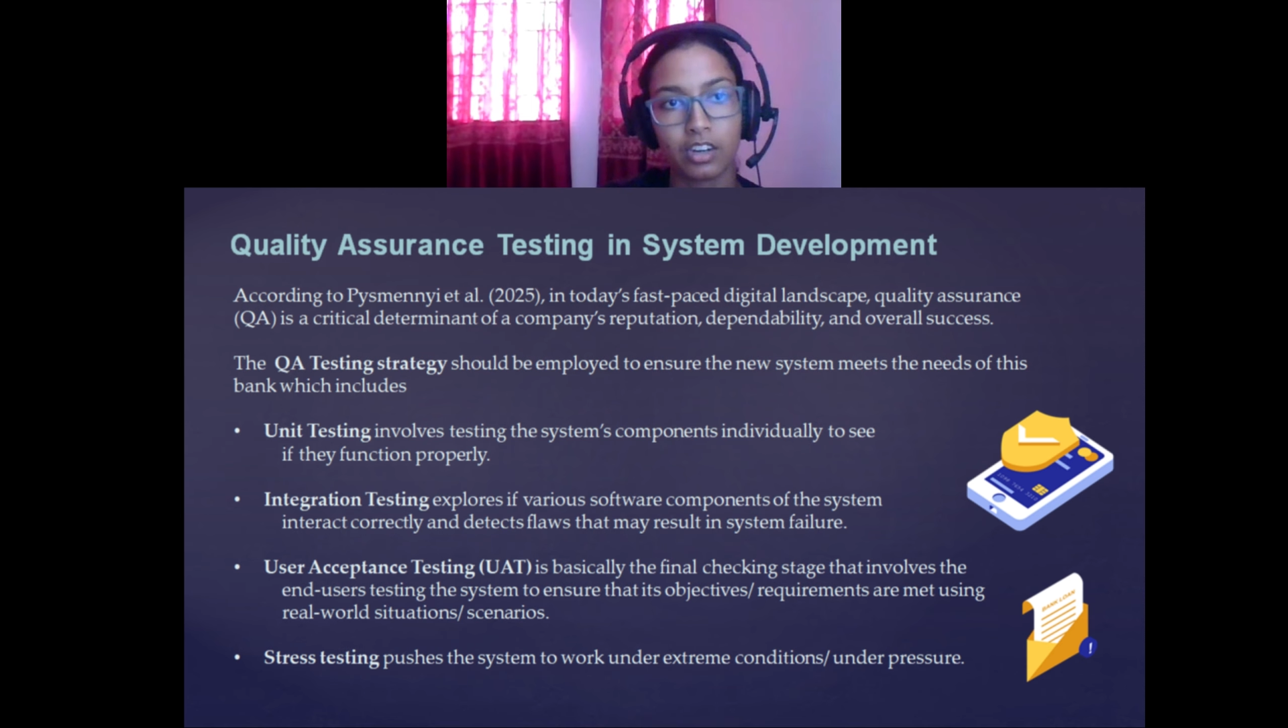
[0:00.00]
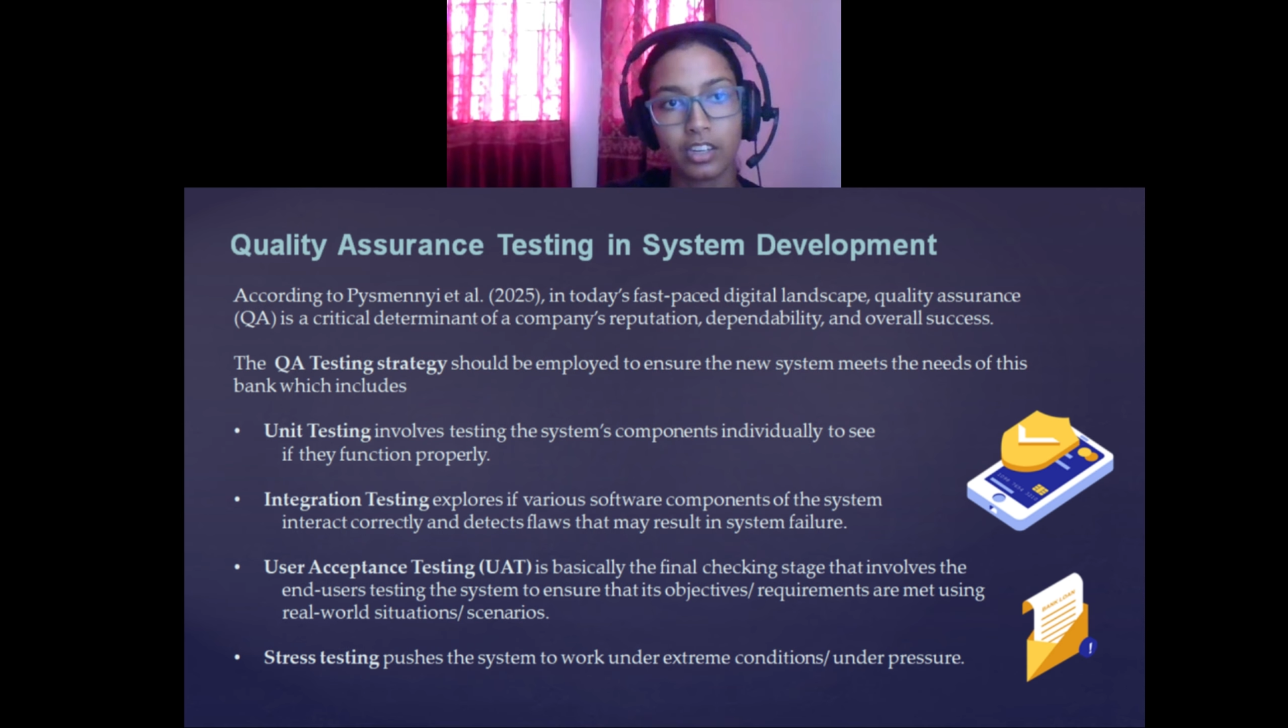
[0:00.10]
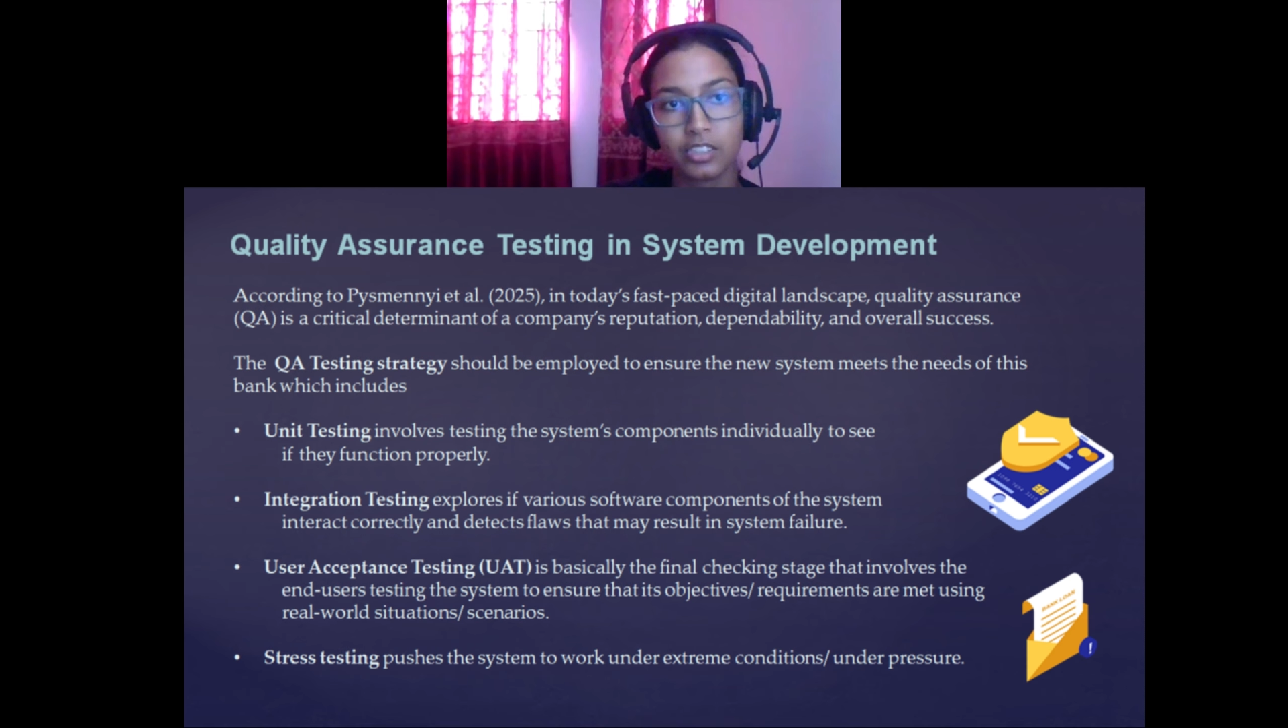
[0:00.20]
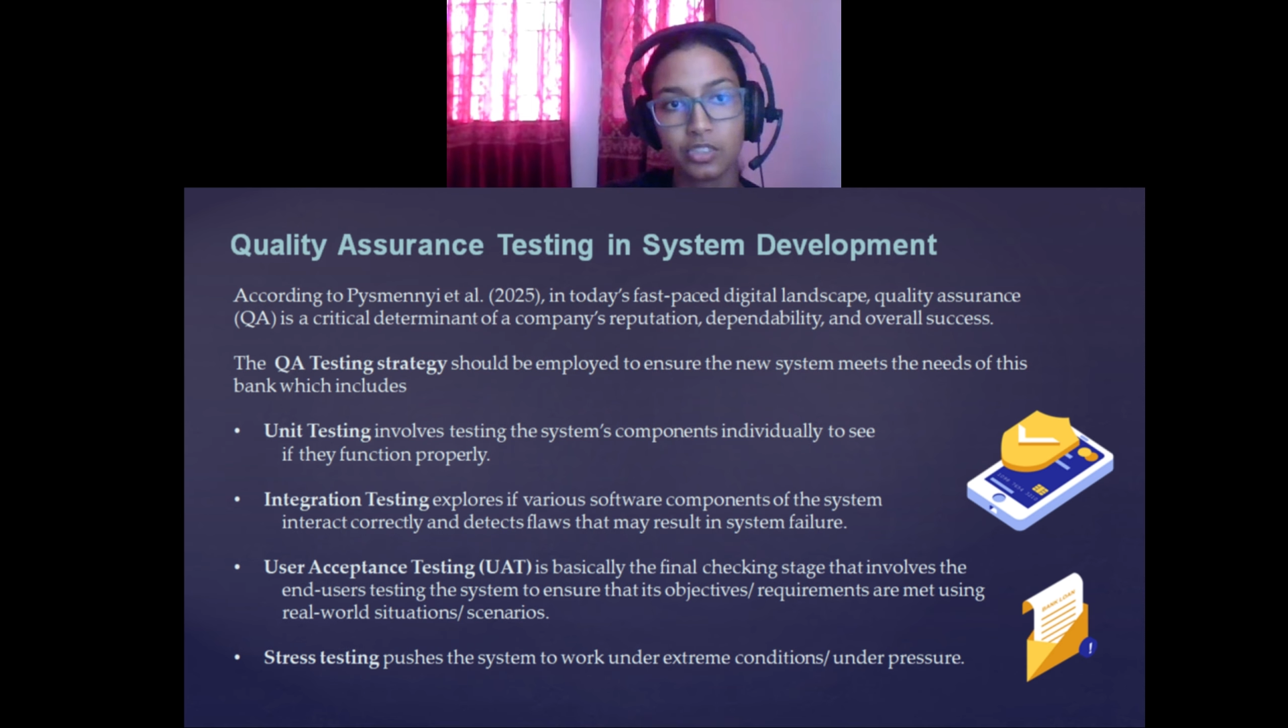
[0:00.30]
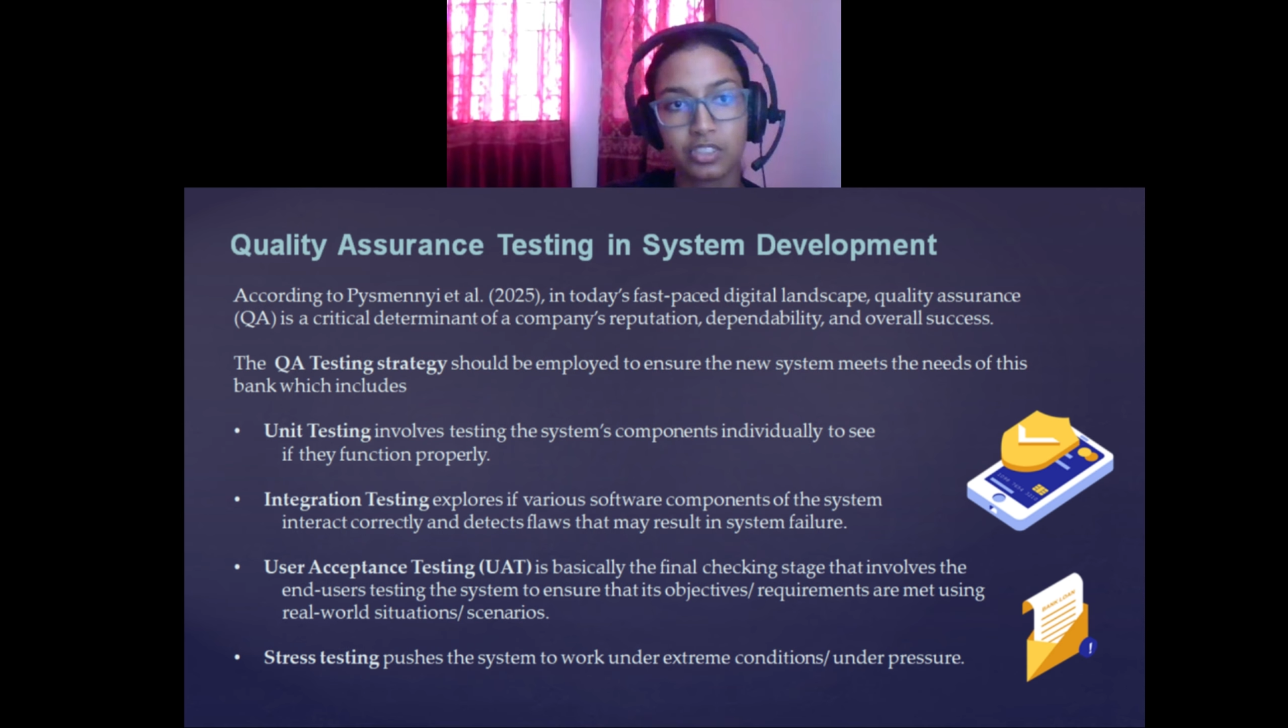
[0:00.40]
According to